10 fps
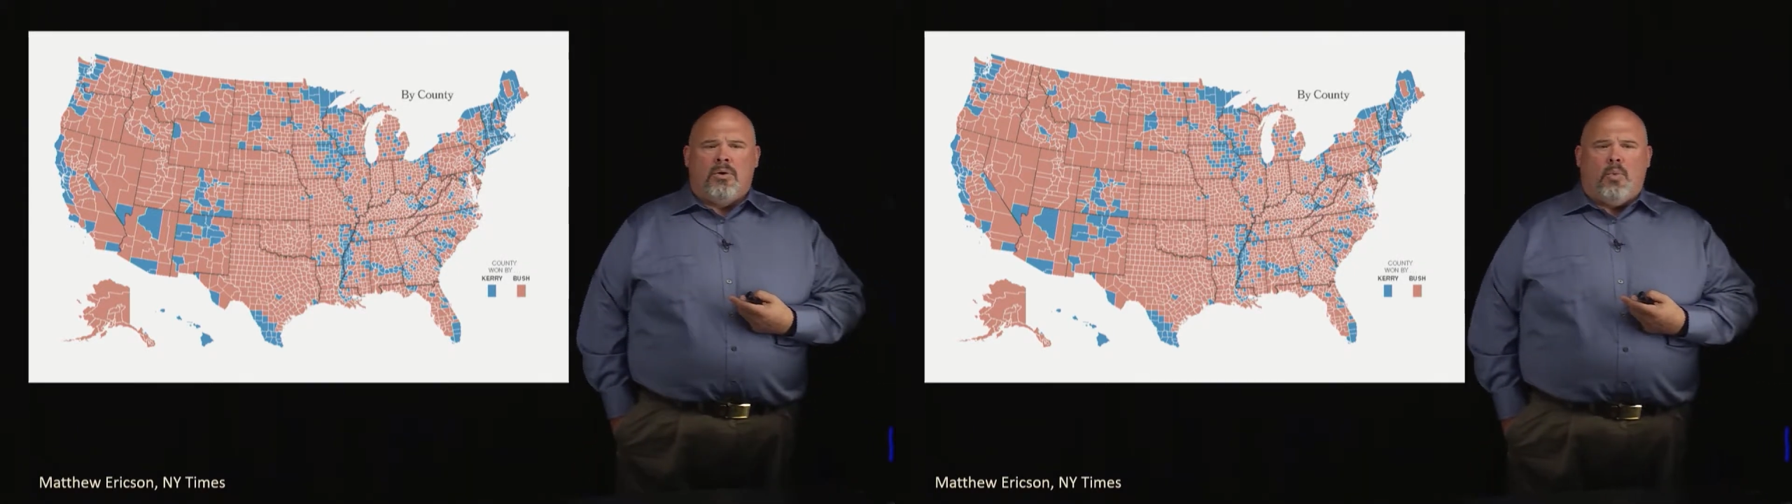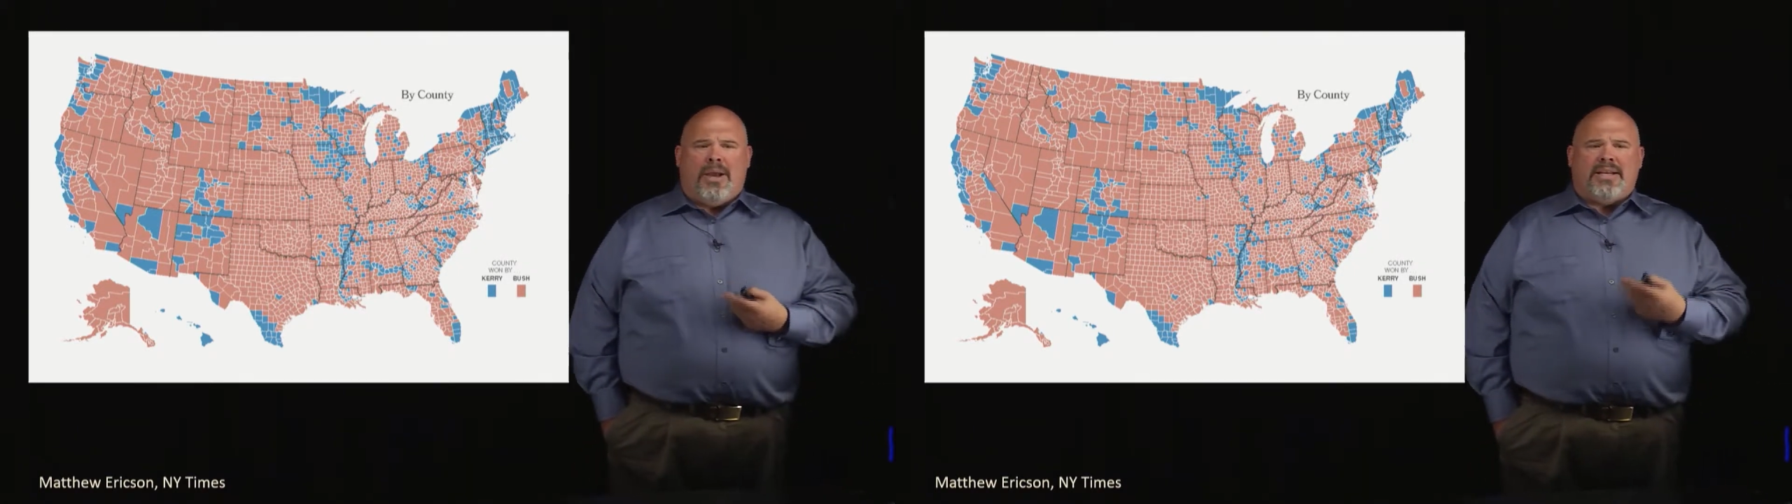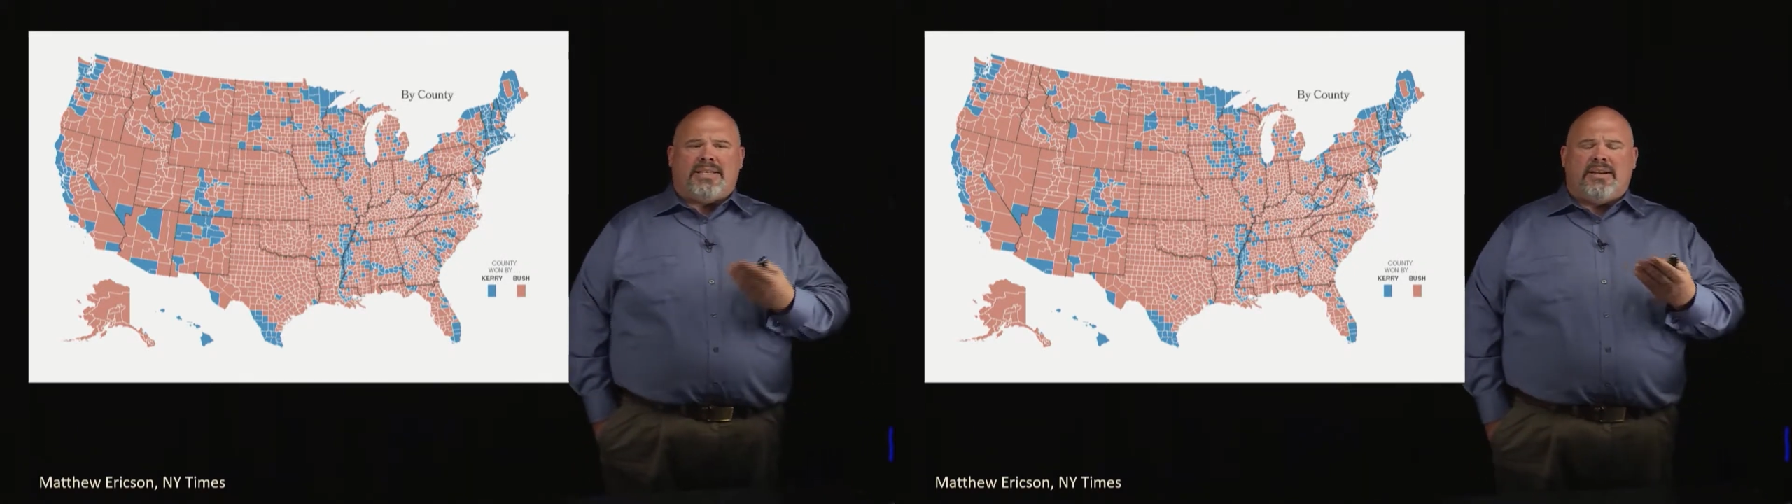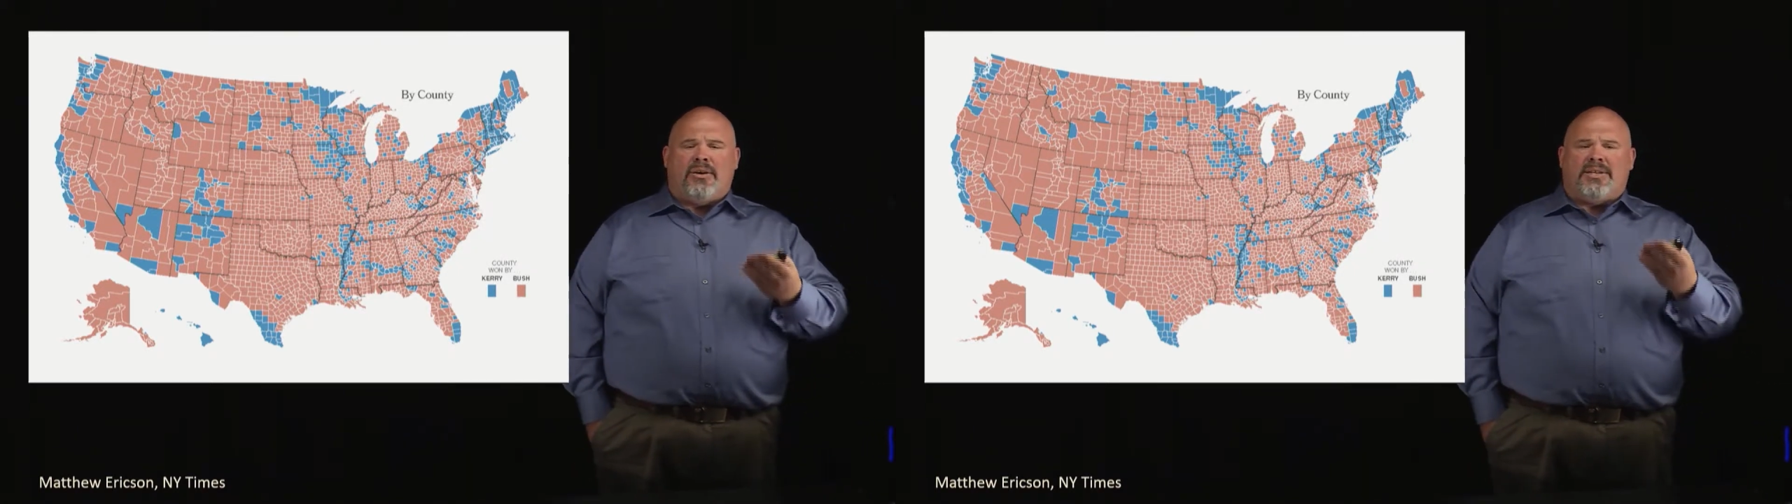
We consider